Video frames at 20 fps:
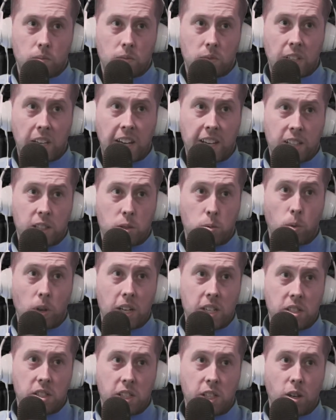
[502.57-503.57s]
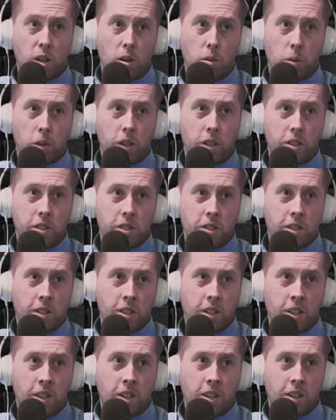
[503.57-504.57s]
XYZ always,
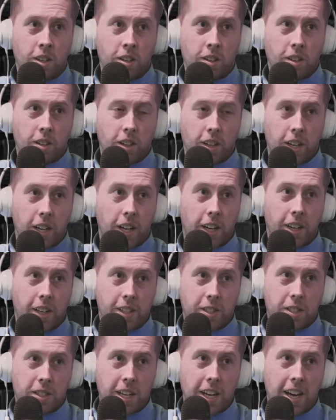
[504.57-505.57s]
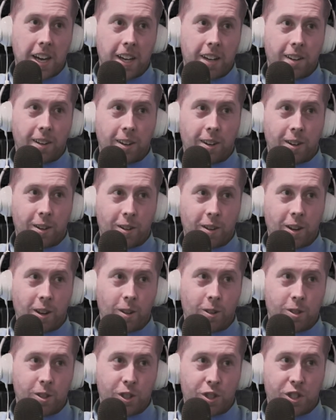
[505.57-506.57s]
and it's at
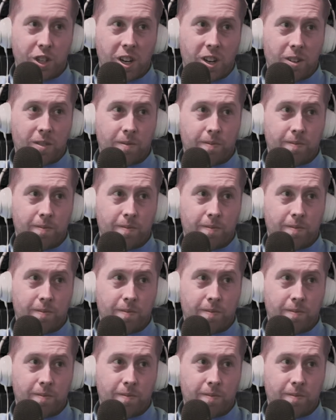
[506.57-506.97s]
$100 a share.